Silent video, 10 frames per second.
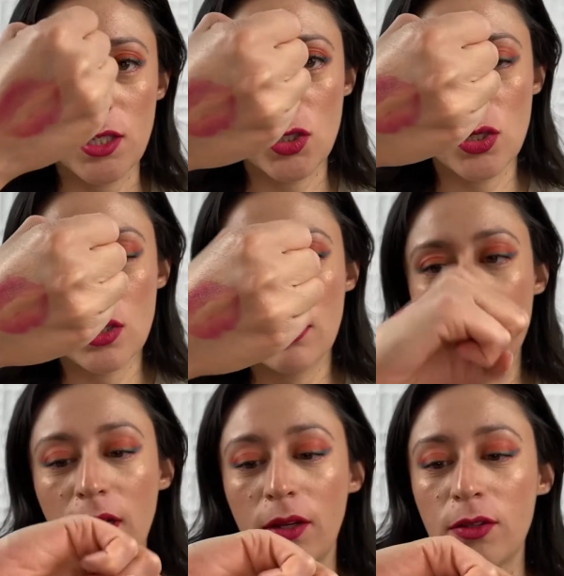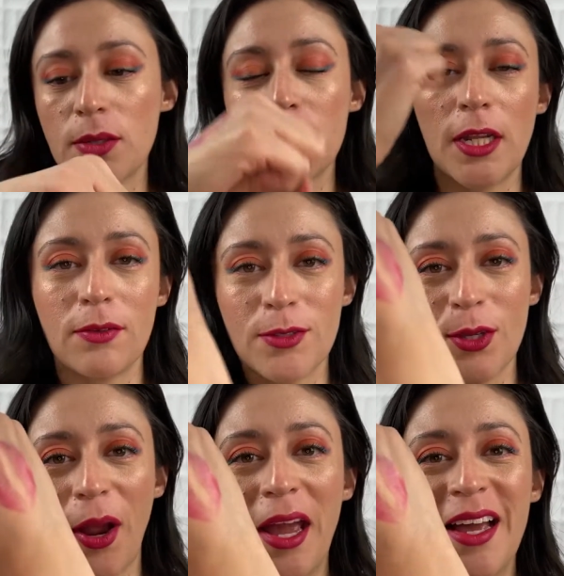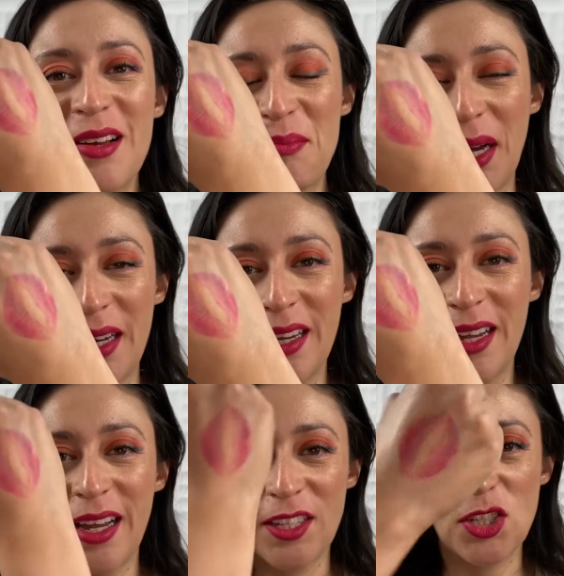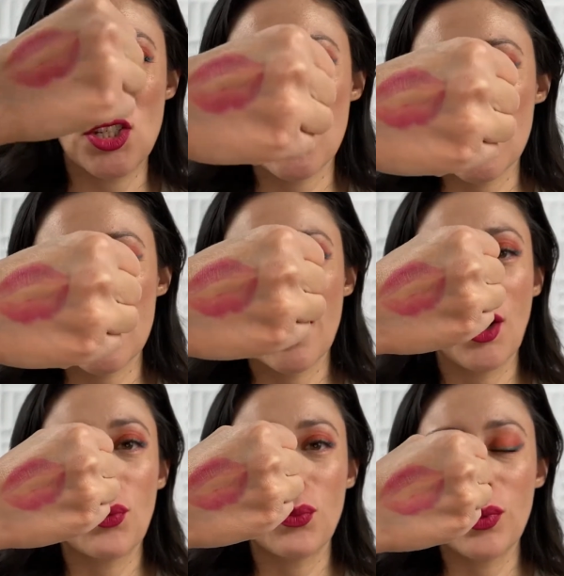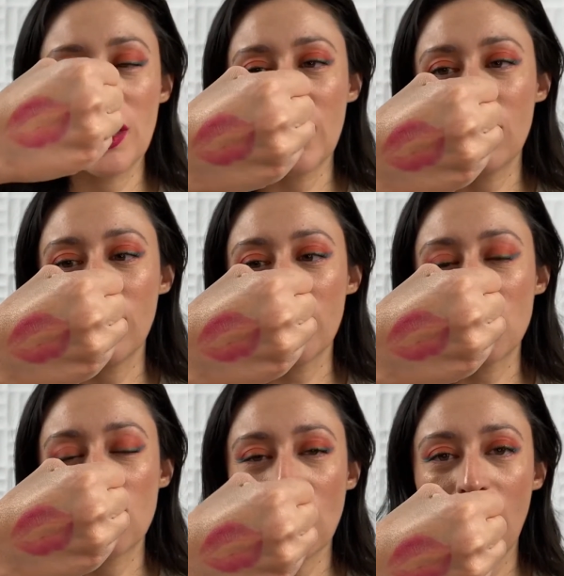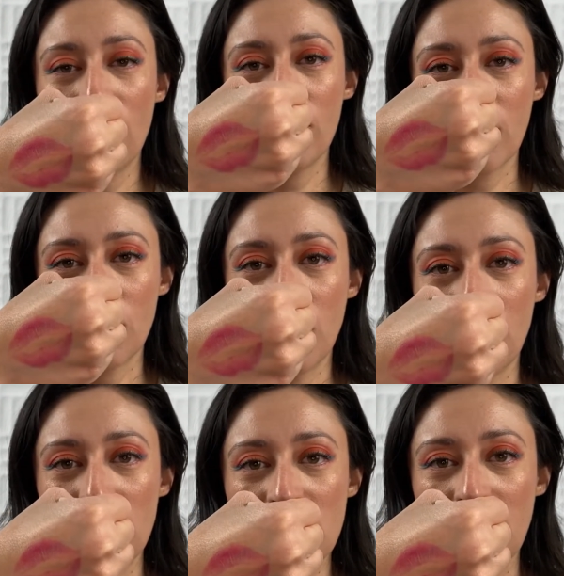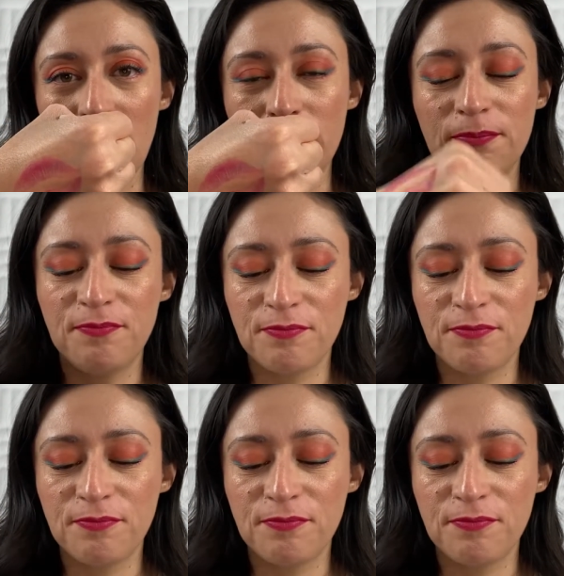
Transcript: It's, I know it's upside down, sorry, but it's just really, really strong, really pigmented,